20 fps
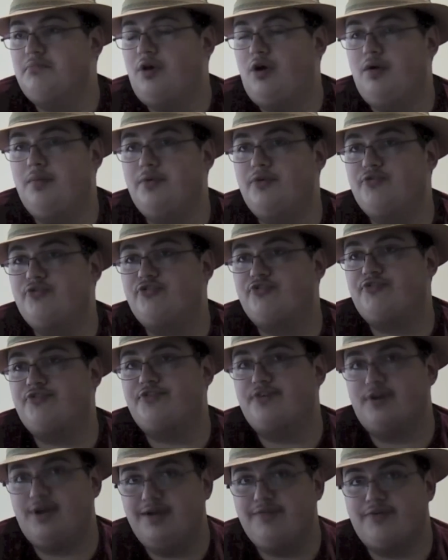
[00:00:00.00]
almost
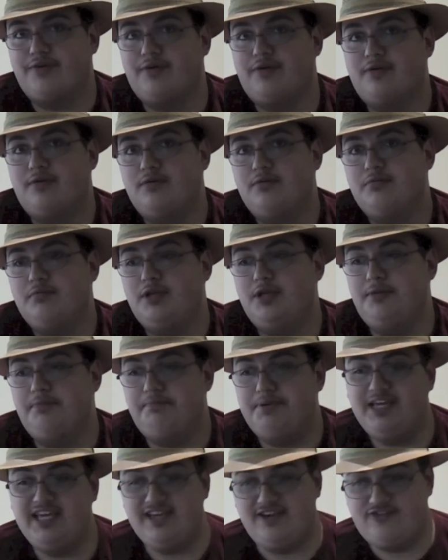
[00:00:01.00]
forever
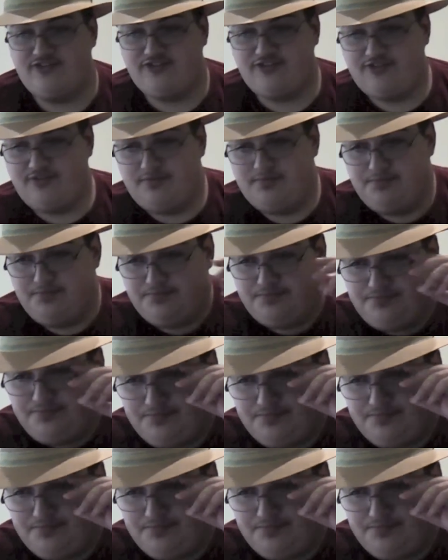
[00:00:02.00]
in peace.